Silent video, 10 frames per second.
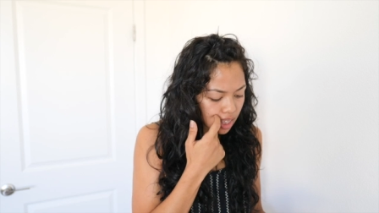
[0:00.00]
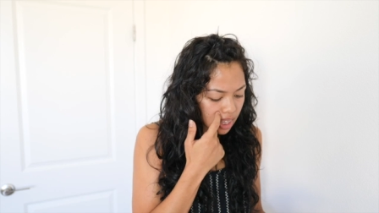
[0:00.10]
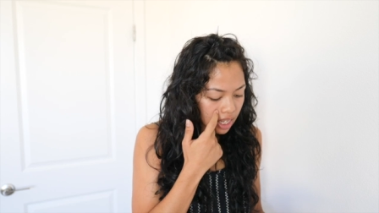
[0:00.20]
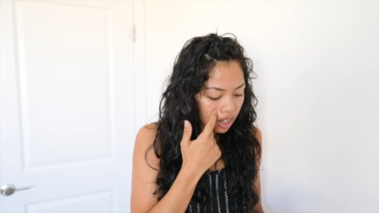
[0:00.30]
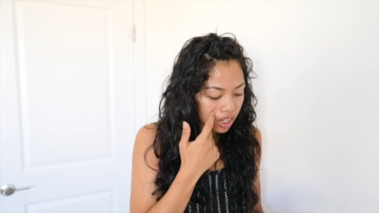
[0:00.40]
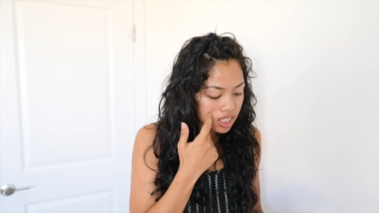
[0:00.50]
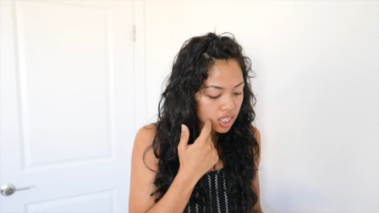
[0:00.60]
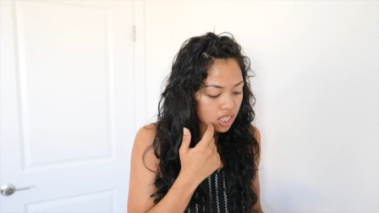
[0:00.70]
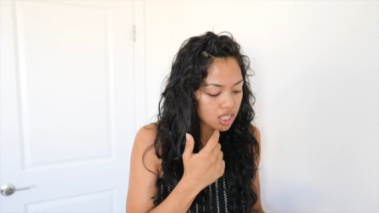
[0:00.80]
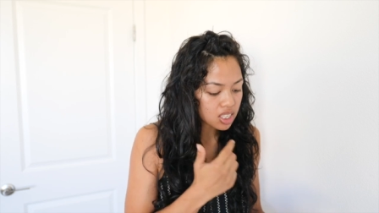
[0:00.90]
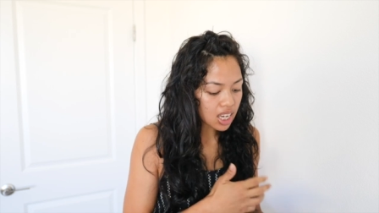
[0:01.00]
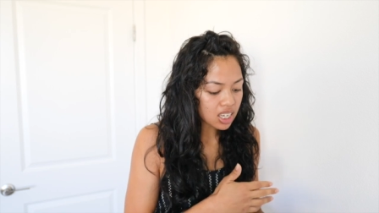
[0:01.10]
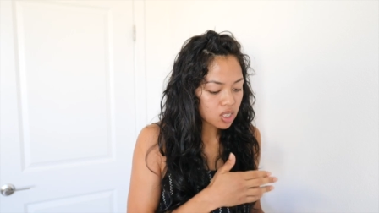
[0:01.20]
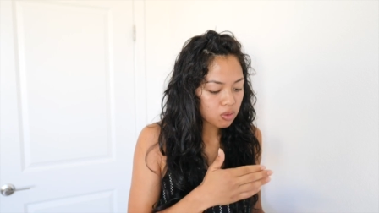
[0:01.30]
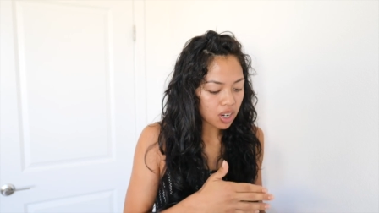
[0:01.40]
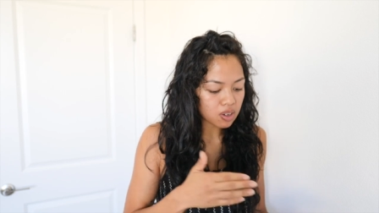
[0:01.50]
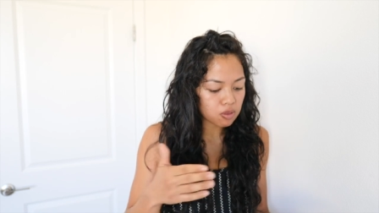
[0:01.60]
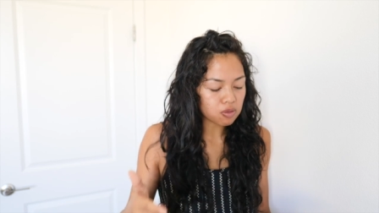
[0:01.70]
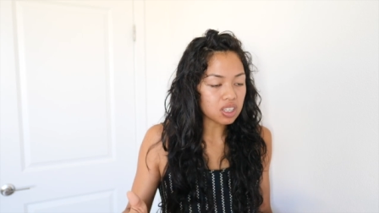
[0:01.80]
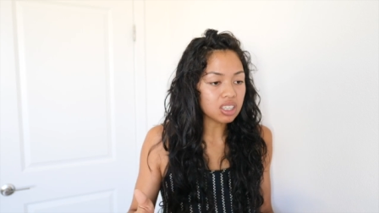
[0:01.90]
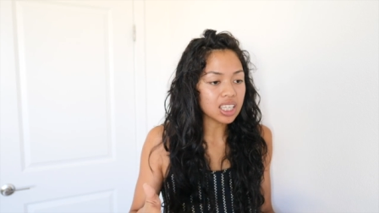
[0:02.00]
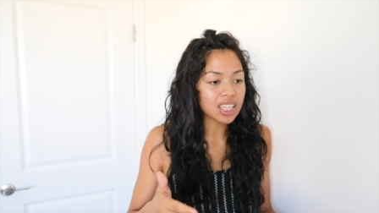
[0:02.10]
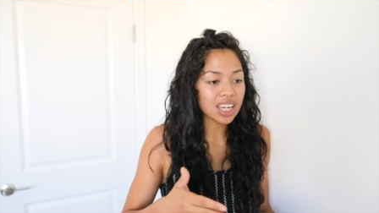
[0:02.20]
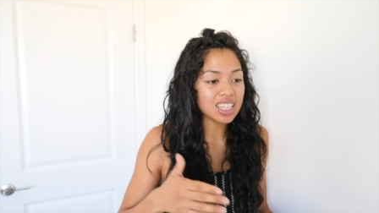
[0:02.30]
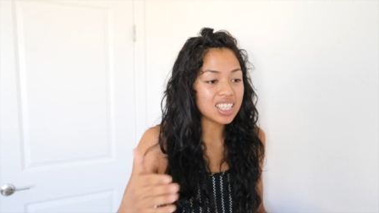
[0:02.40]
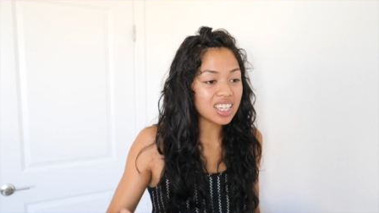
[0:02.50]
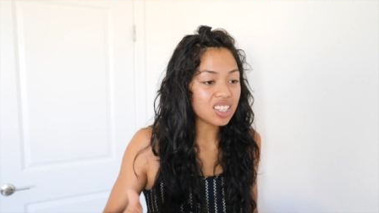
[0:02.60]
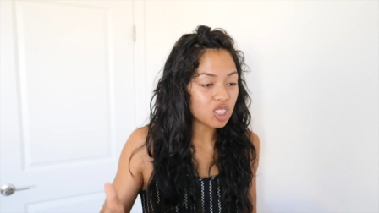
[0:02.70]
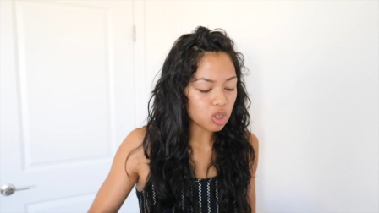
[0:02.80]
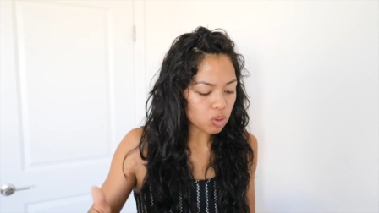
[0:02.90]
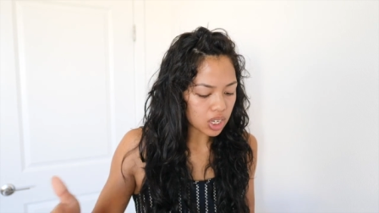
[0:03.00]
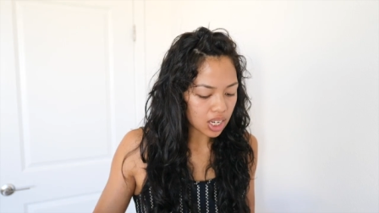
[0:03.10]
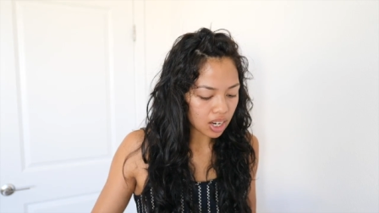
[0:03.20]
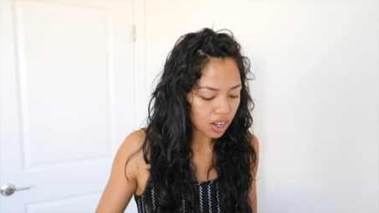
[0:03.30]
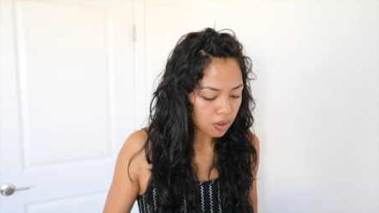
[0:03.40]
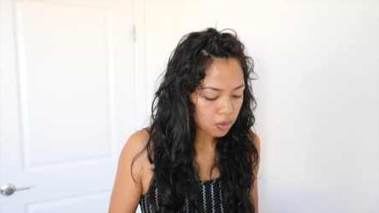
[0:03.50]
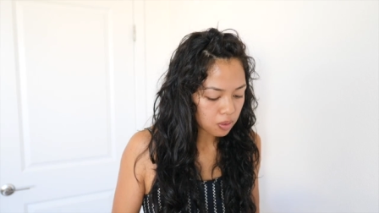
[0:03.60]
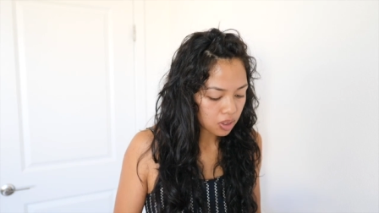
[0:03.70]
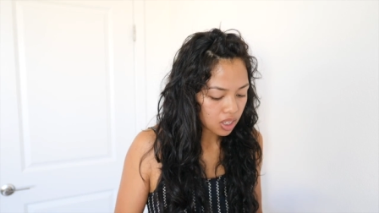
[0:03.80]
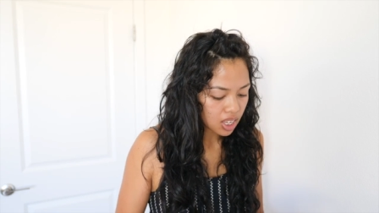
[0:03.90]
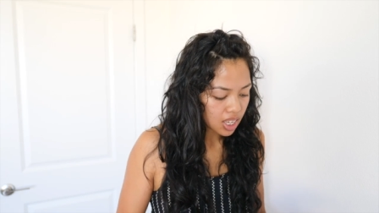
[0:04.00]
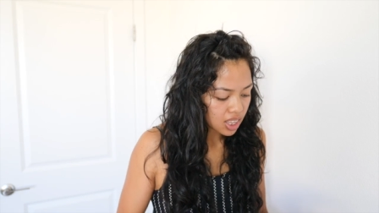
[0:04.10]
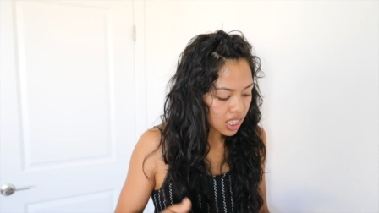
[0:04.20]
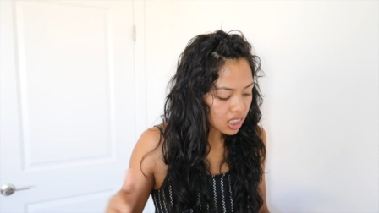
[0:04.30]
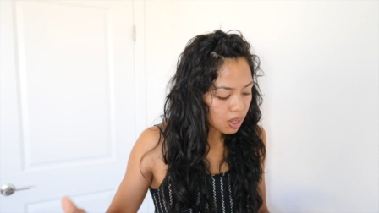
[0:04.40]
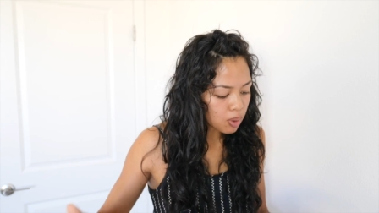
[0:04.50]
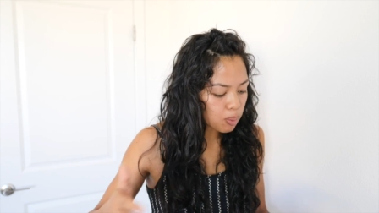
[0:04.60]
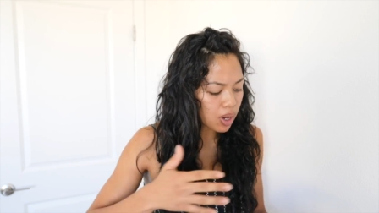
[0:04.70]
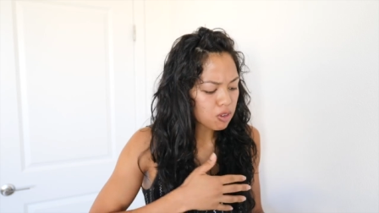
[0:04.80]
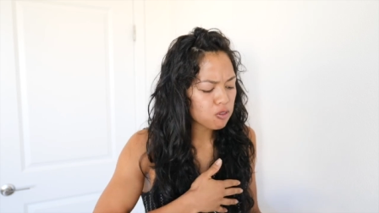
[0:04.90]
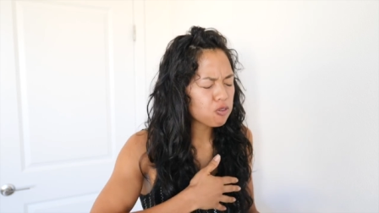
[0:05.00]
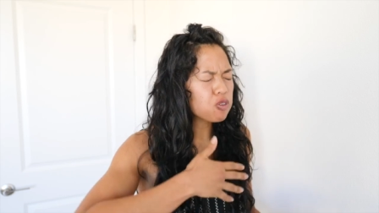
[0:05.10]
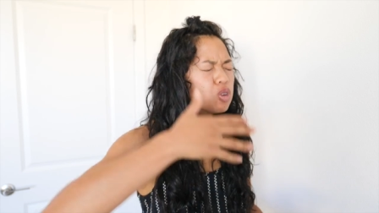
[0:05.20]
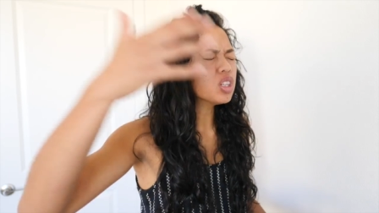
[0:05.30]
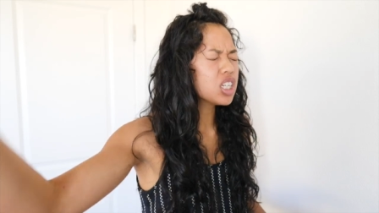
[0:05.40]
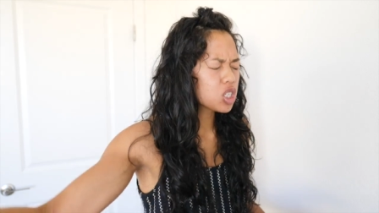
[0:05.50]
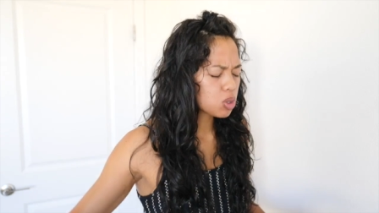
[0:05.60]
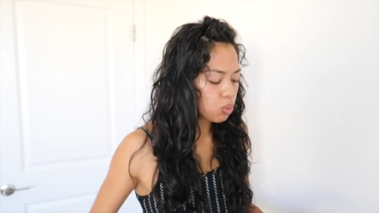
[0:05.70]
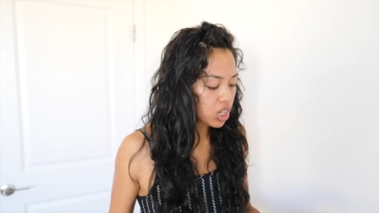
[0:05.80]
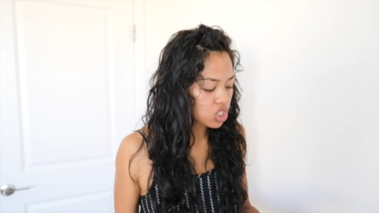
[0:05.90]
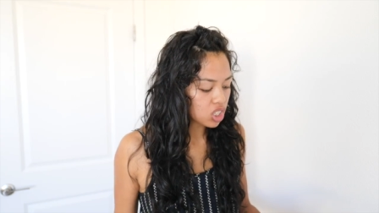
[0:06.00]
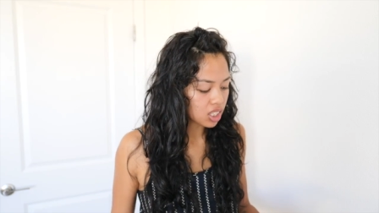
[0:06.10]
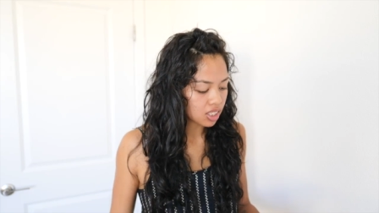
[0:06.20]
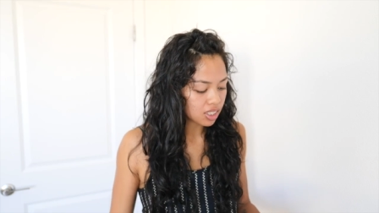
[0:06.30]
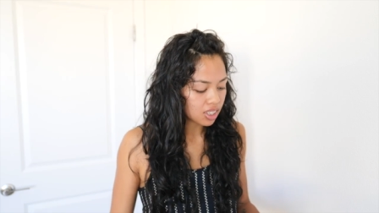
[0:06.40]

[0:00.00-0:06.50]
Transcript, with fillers: That unsatisfied feeling that I didn't do enough. They limit my full expression.